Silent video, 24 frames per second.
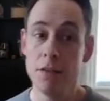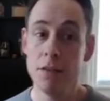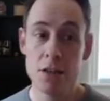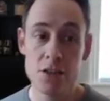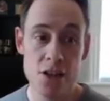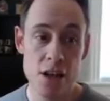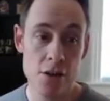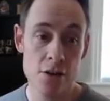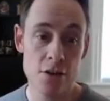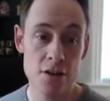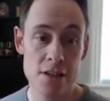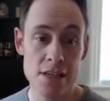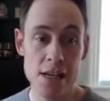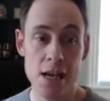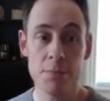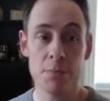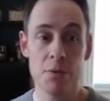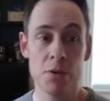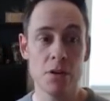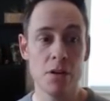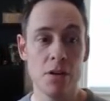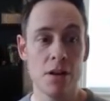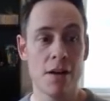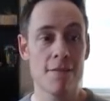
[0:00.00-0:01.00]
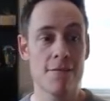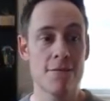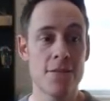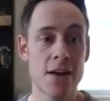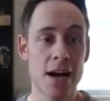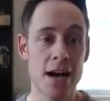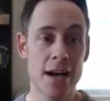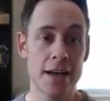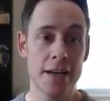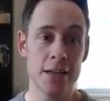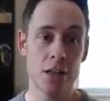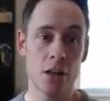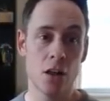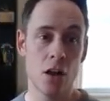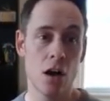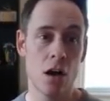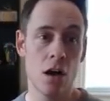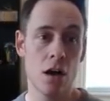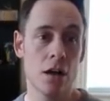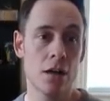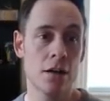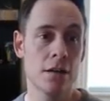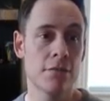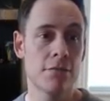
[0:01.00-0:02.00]
Here's another example.
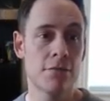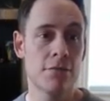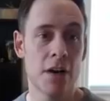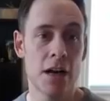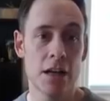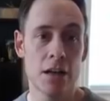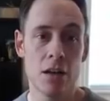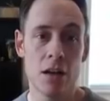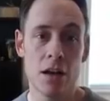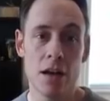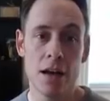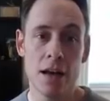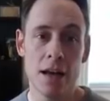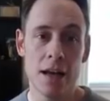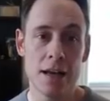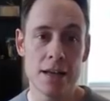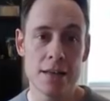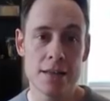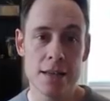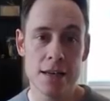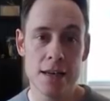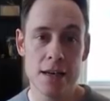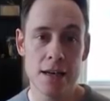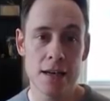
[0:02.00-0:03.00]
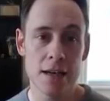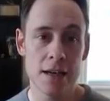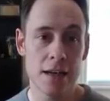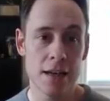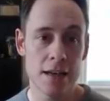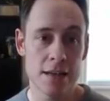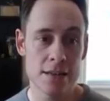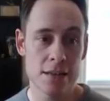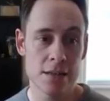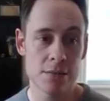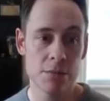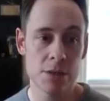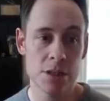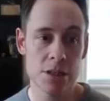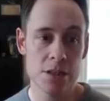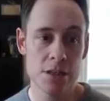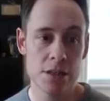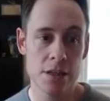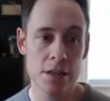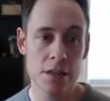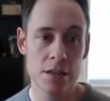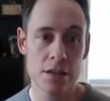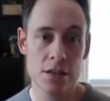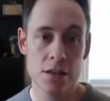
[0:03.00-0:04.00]
FindLaw. FindLaw has some
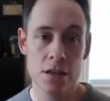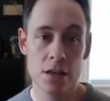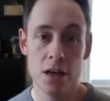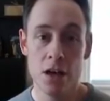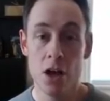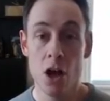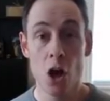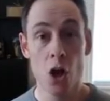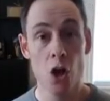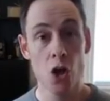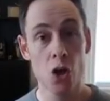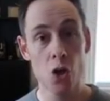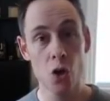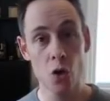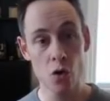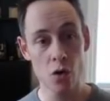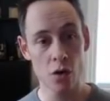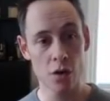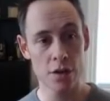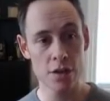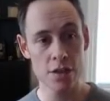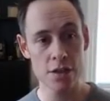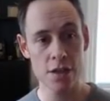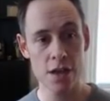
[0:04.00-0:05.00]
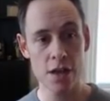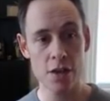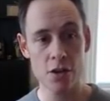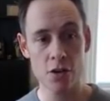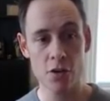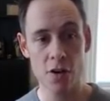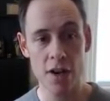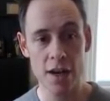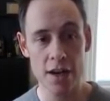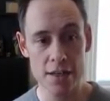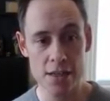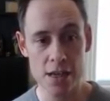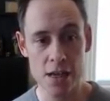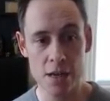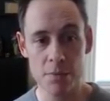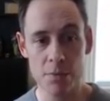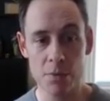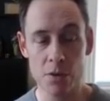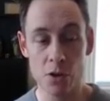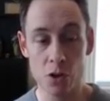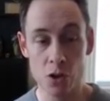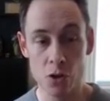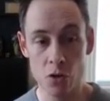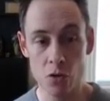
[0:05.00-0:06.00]
listings. Google is another great
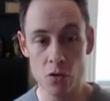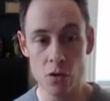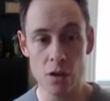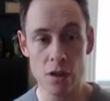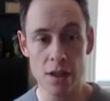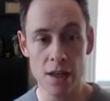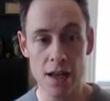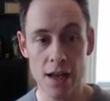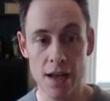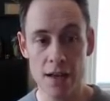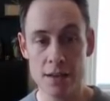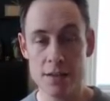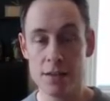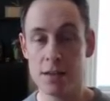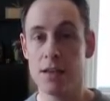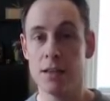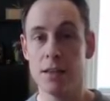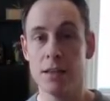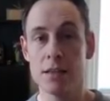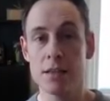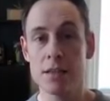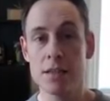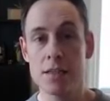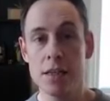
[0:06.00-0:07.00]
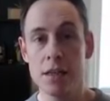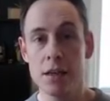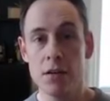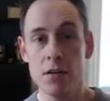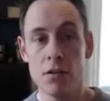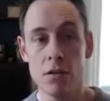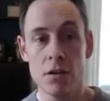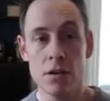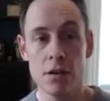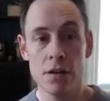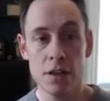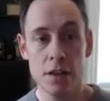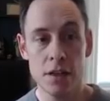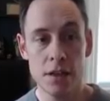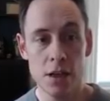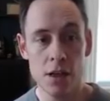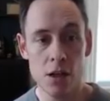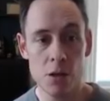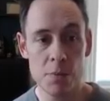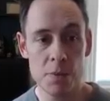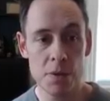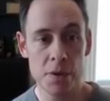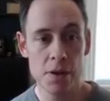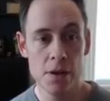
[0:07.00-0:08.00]
example. Google has a listing on
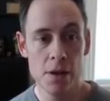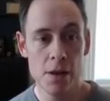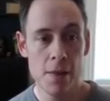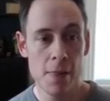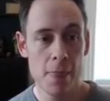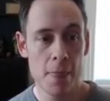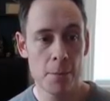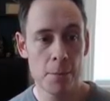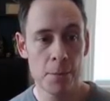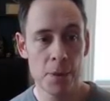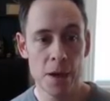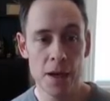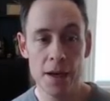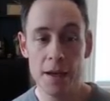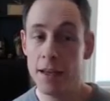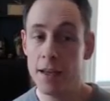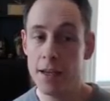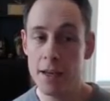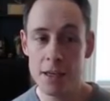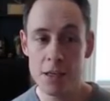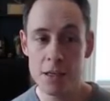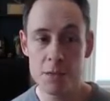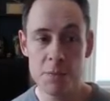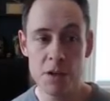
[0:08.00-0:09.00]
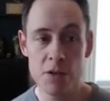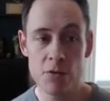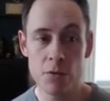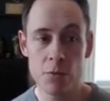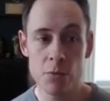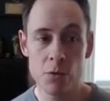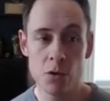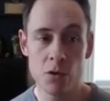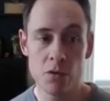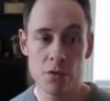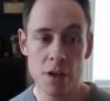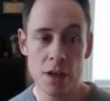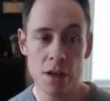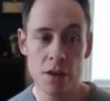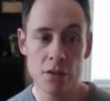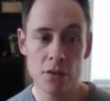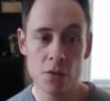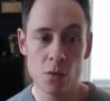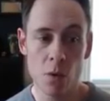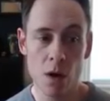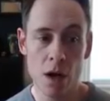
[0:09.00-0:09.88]
Yelp, but it has been removed as